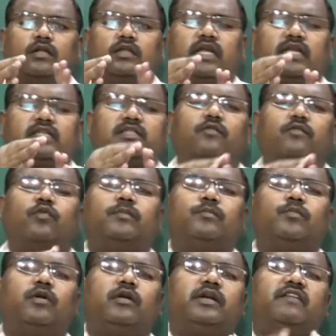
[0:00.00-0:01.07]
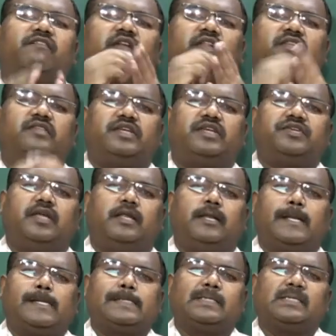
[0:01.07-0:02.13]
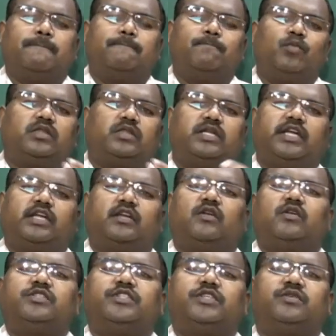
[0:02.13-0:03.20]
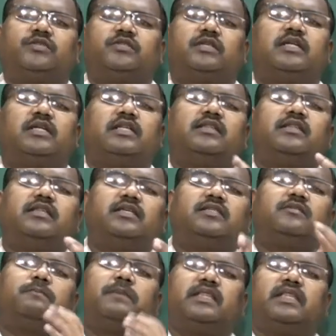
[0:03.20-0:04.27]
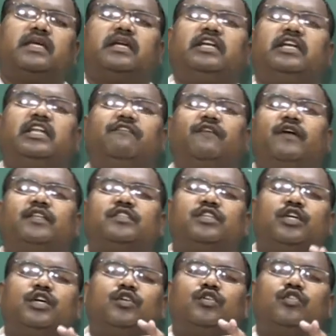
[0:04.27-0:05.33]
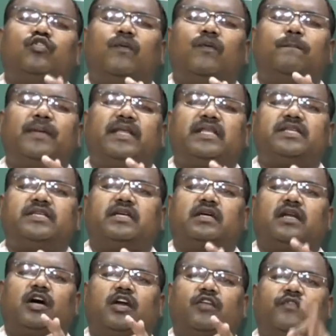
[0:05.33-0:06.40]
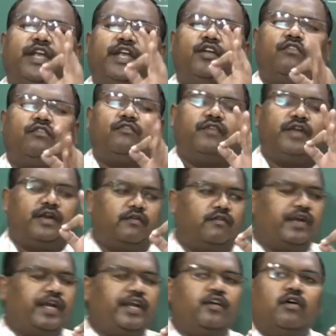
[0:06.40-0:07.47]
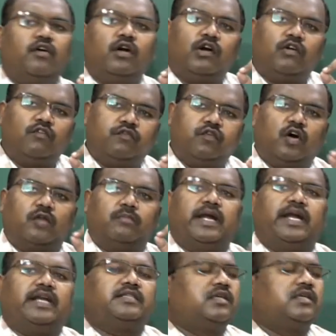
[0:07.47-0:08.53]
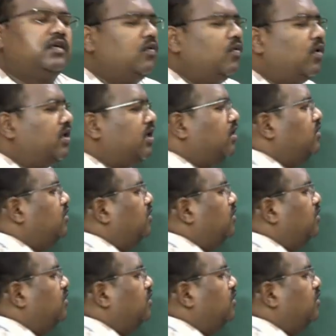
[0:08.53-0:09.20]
there is one more differentiation both the technologies use. This method defines two picture or video formats. What are